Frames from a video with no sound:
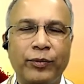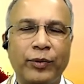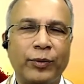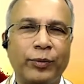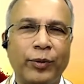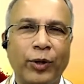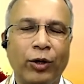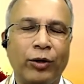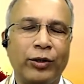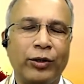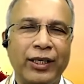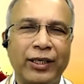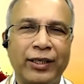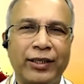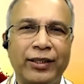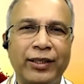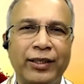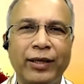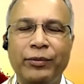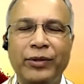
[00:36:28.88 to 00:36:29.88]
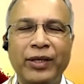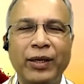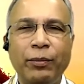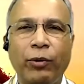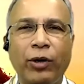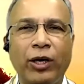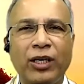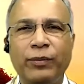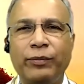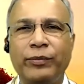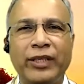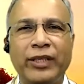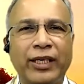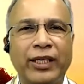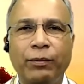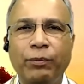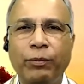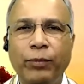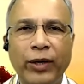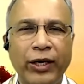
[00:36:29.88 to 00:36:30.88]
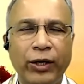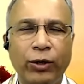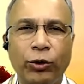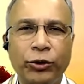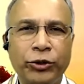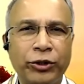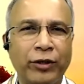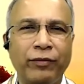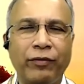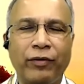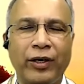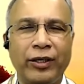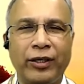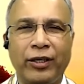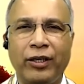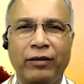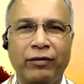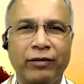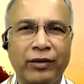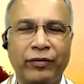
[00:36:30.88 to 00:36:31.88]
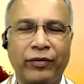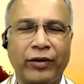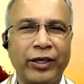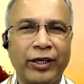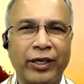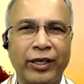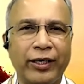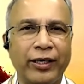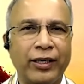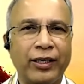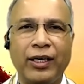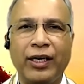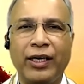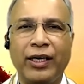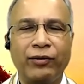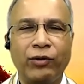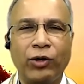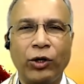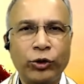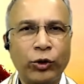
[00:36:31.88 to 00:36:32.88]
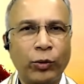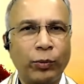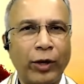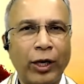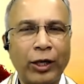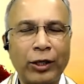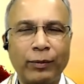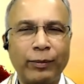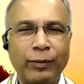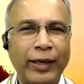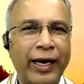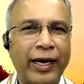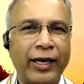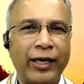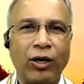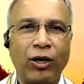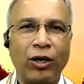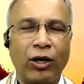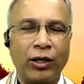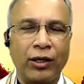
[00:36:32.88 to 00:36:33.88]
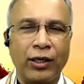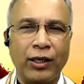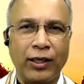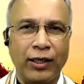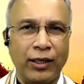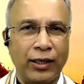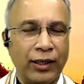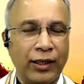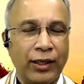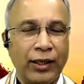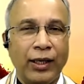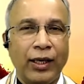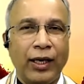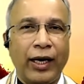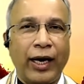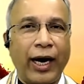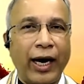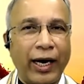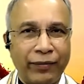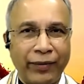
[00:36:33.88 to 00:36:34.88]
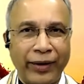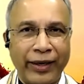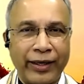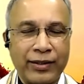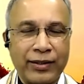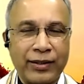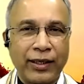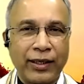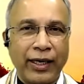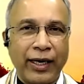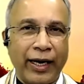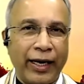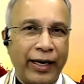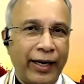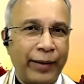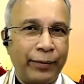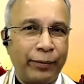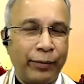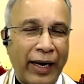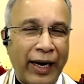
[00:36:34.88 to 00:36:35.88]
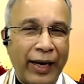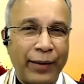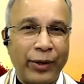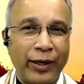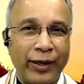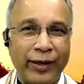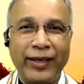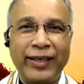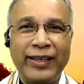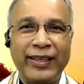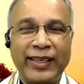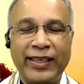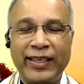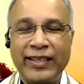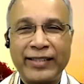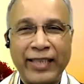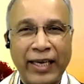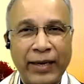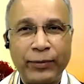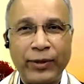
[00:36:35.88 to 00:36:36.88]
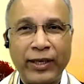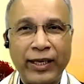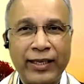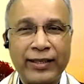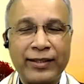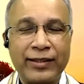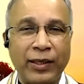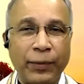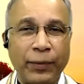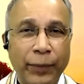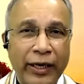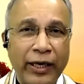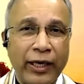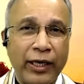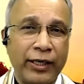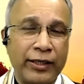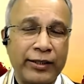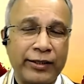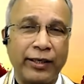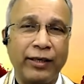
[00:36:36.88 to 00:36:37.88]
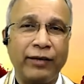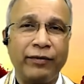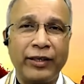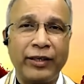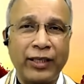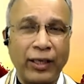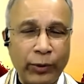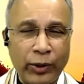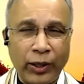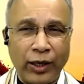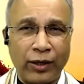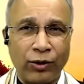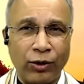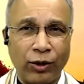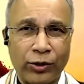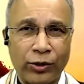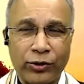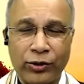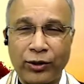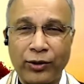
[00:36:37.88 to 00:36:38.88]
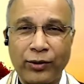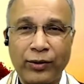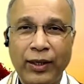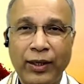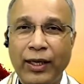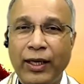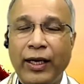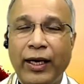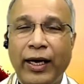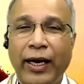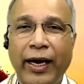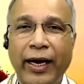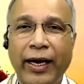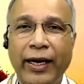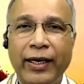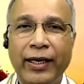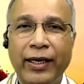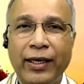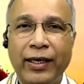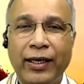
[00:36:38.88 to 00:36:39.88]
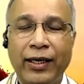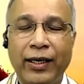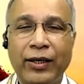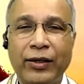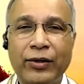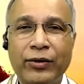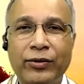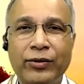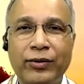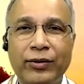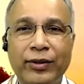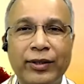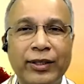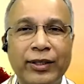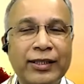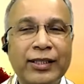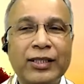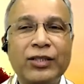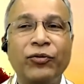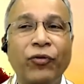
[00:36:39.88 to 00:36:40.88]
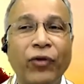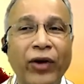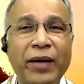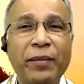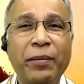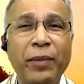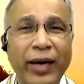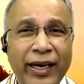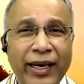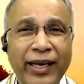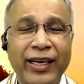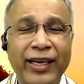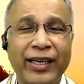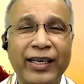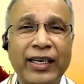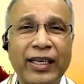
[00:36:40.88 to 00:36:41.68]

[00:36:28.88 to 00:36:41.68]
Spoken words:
they bought up the complete oceanfront and riverfront in Kerala. They've also bought up land along highways, and I'm hearing that the same thing is repeating itself in Tamil Nadu also. And yes, this is free money.